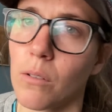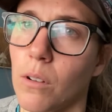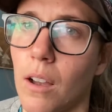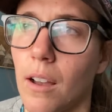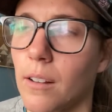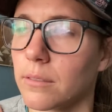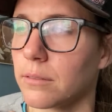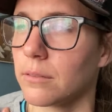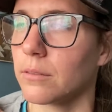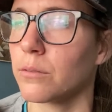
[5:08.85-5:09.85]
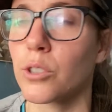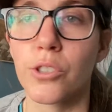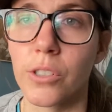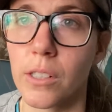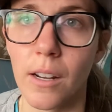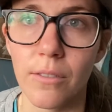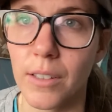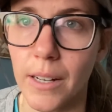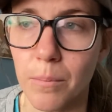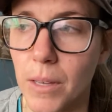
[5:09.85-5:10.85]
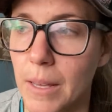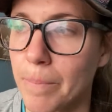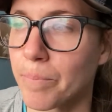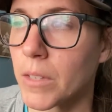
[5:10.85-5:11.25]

uh, version of Let It Be.